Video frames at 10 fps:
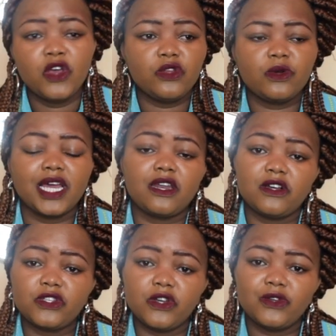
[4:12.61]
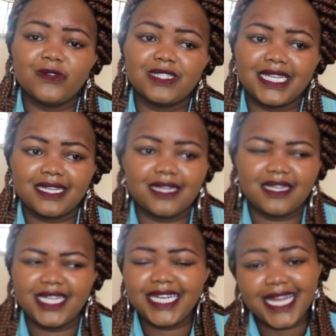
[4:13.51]
You can also use
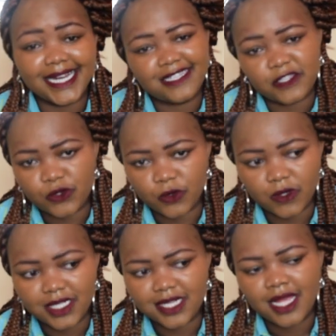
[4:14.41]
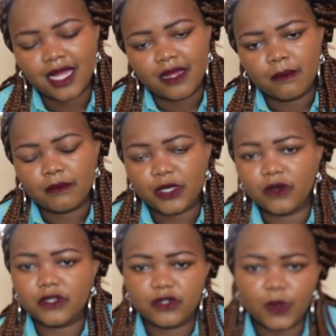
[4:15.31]
leaded stools
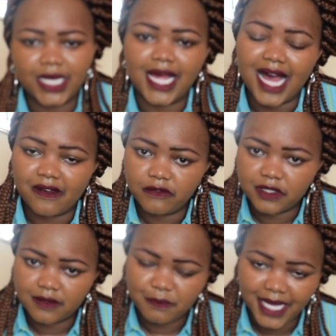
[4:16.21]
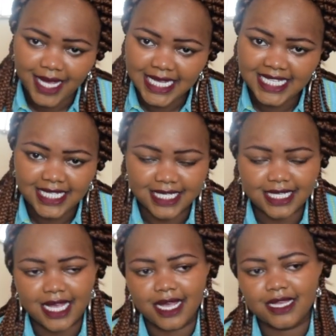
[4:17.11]
because you will have space,
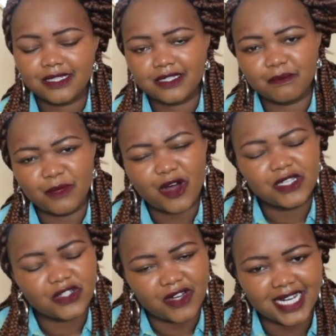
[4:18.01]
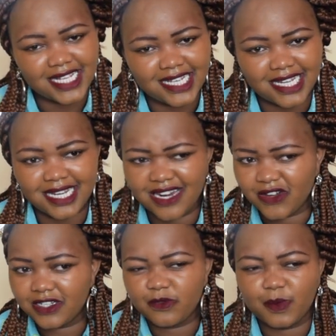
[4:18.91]
more storage area,
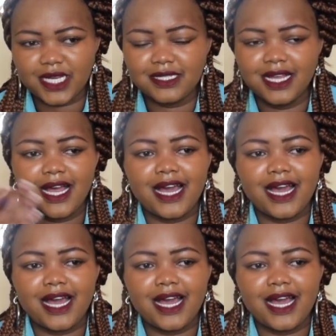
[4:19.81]
not space.